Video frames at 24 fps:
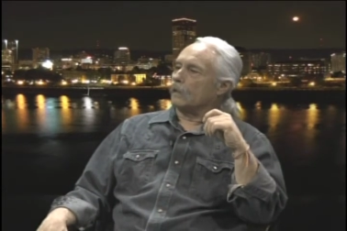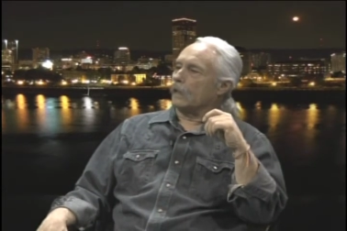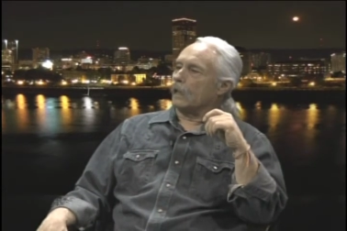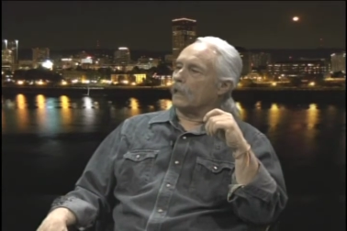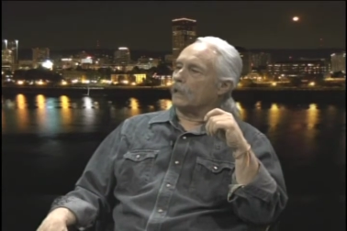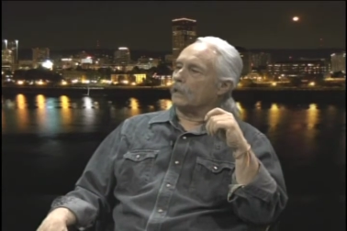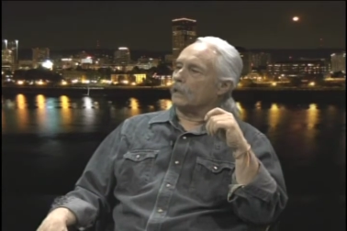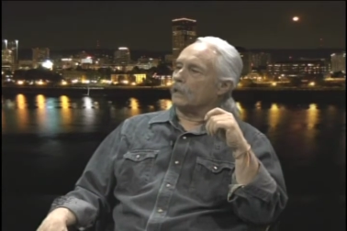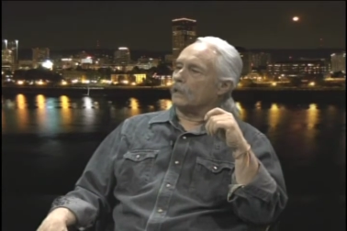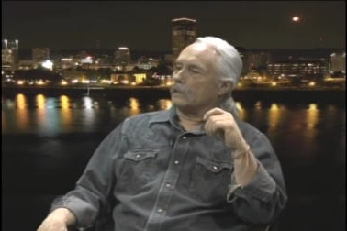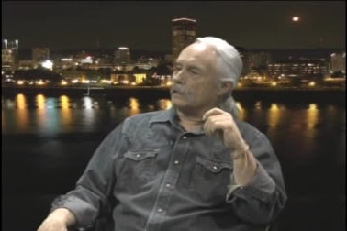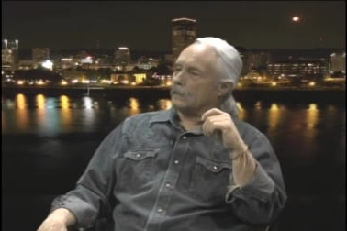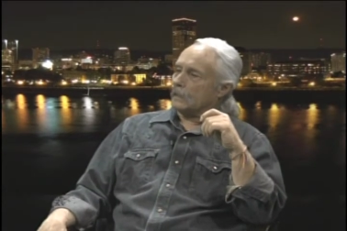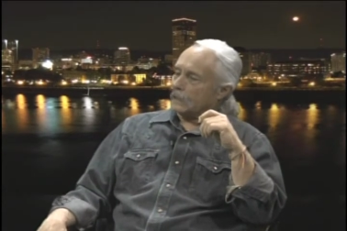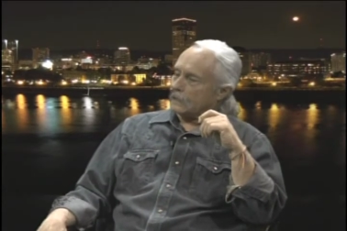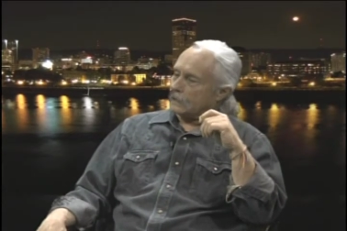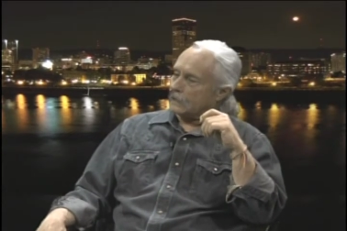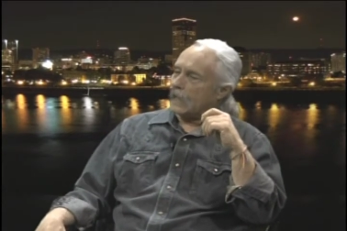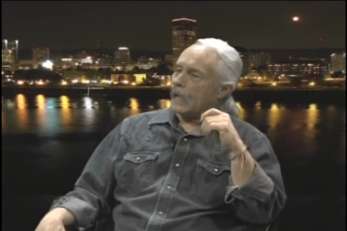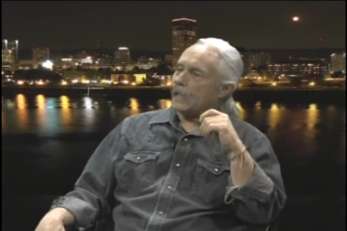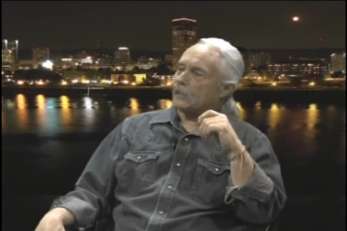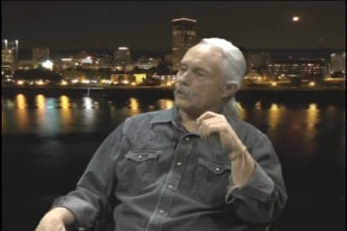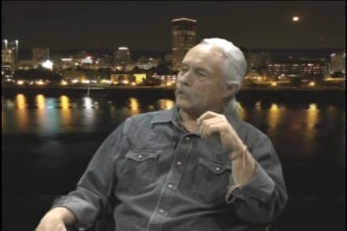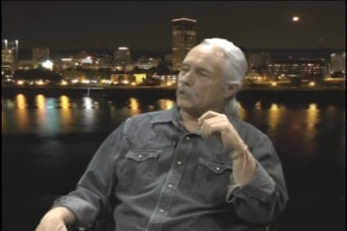And is,
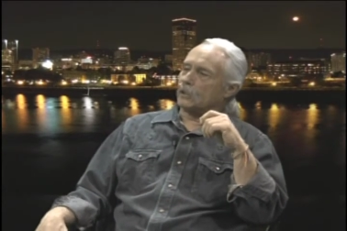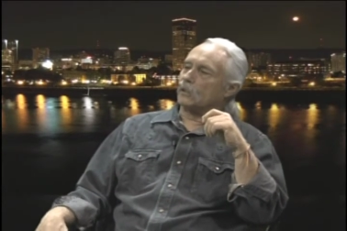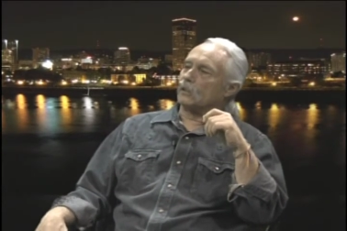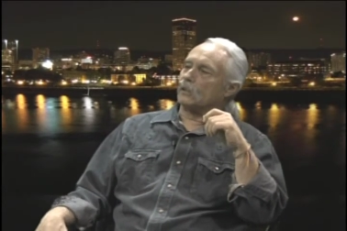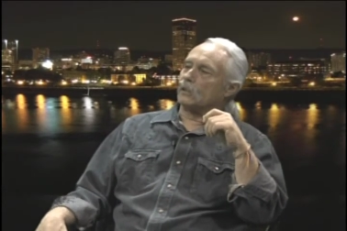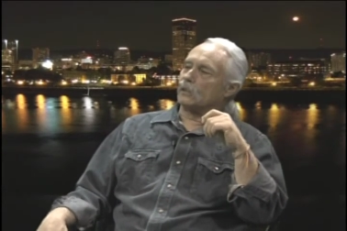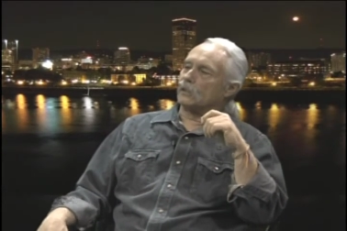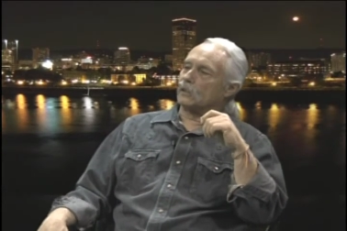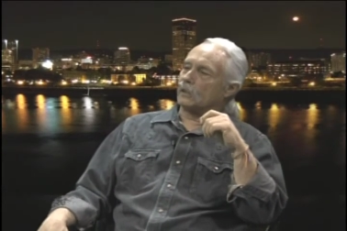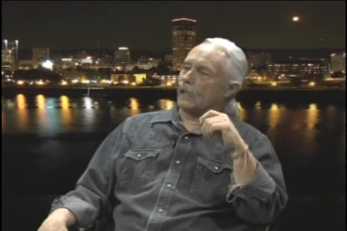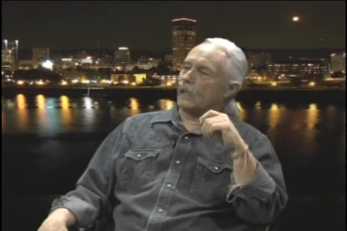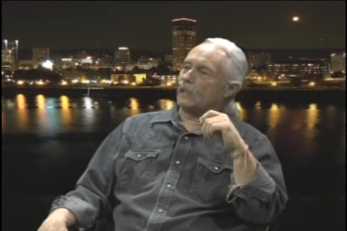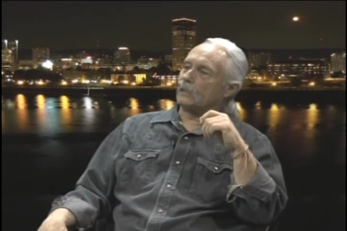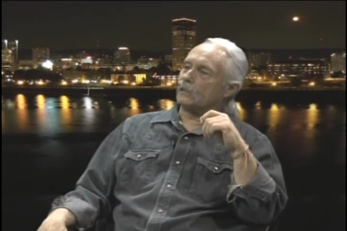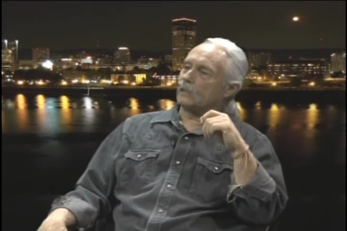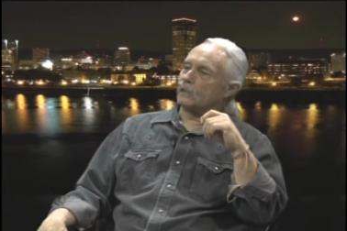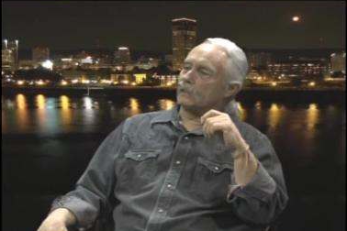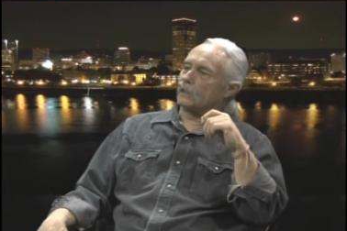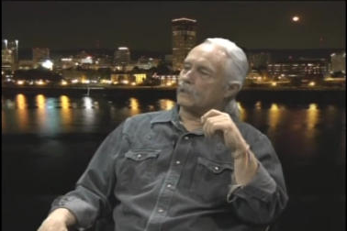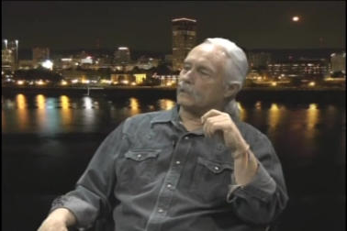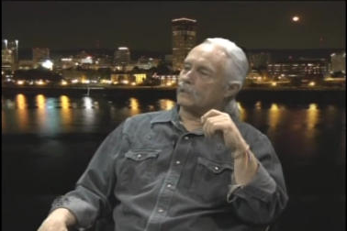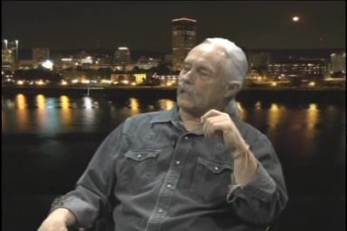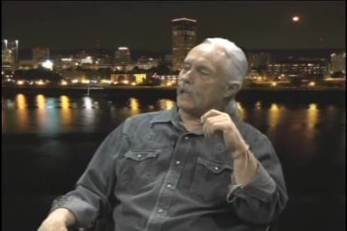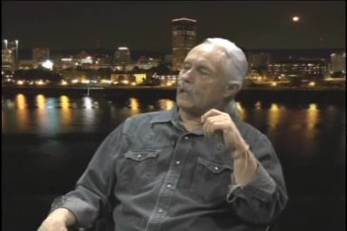is that still is that
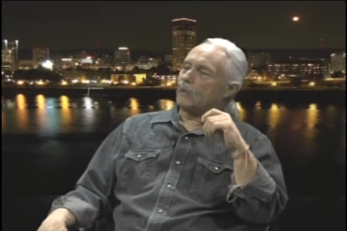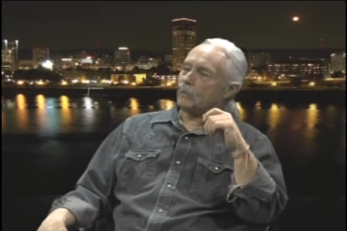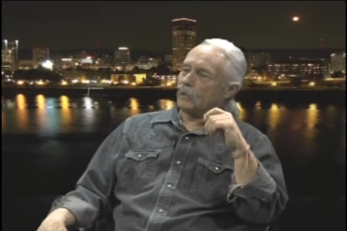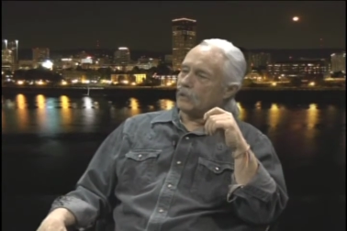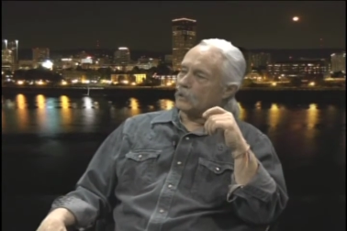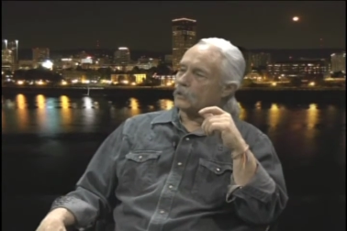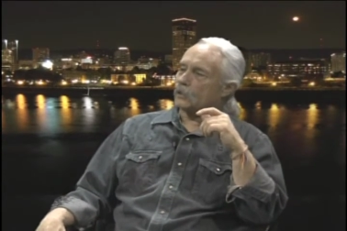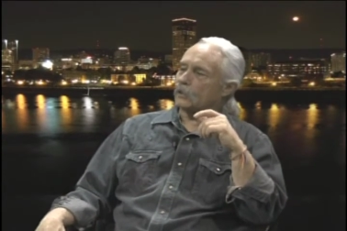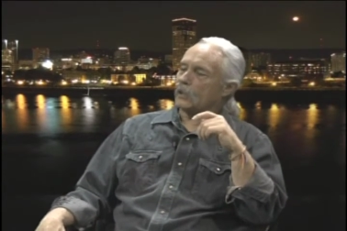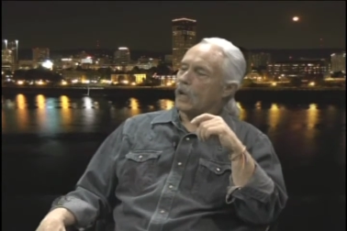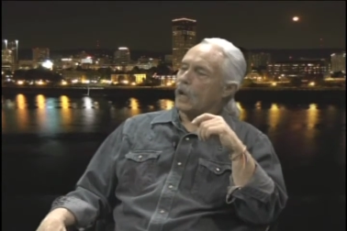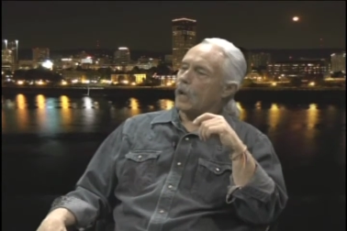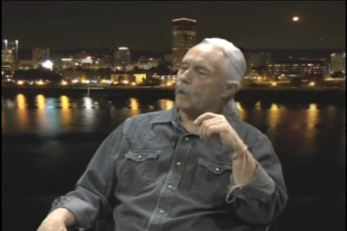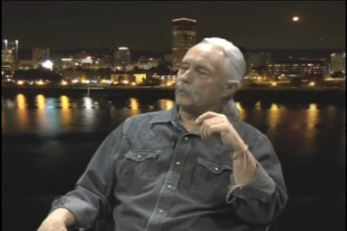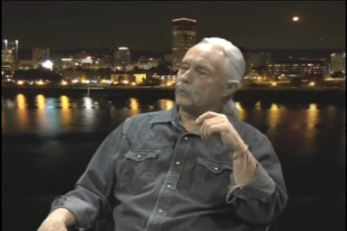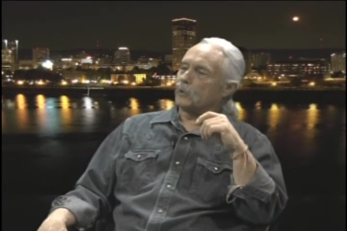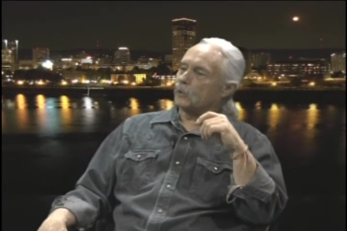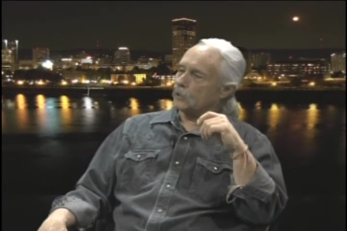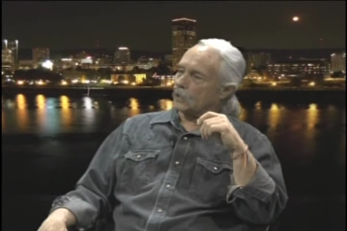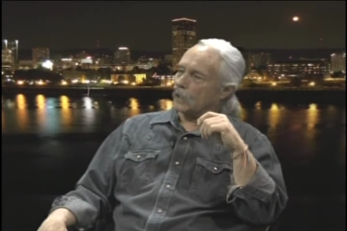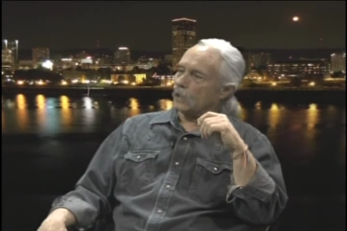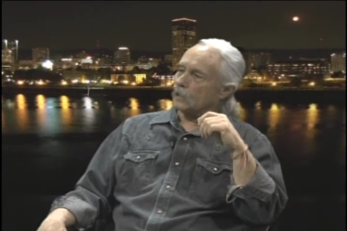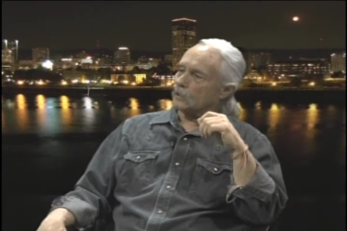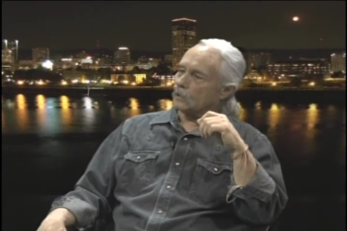is that been stopped
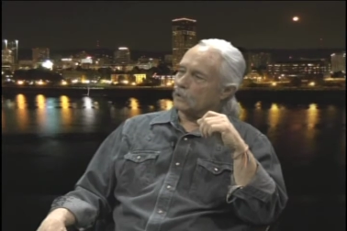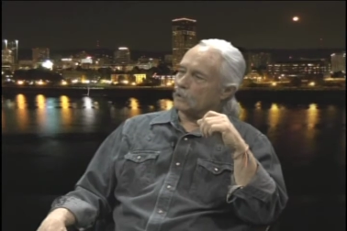or is that